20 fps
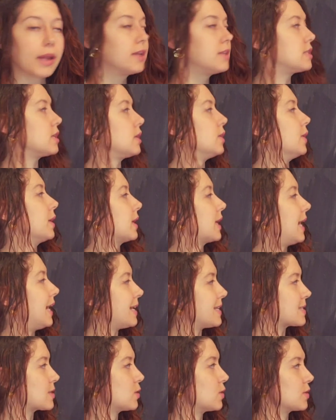until it
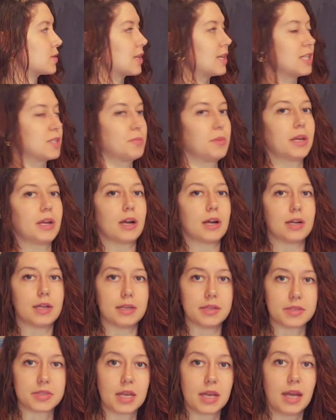cancels is
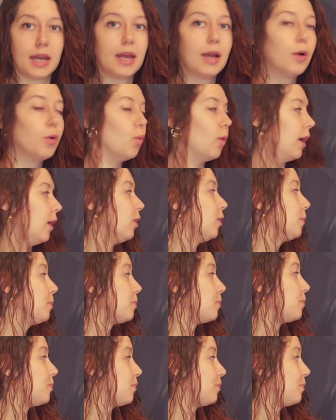because, well,
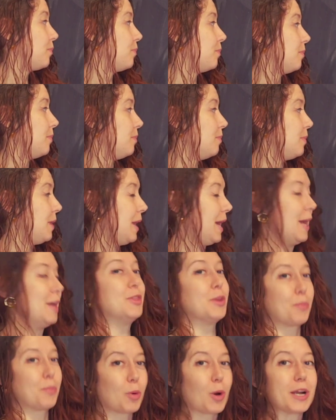in
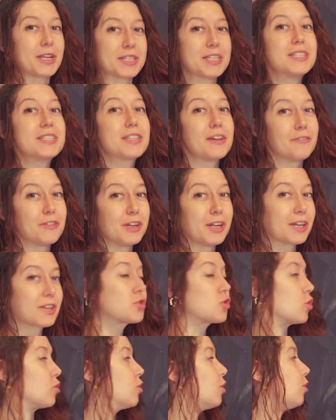the presence of an
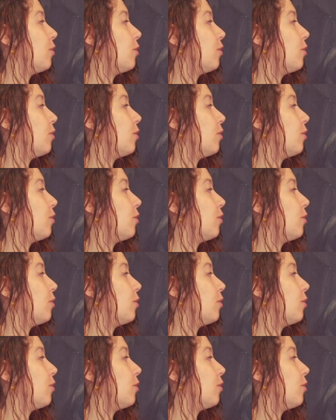external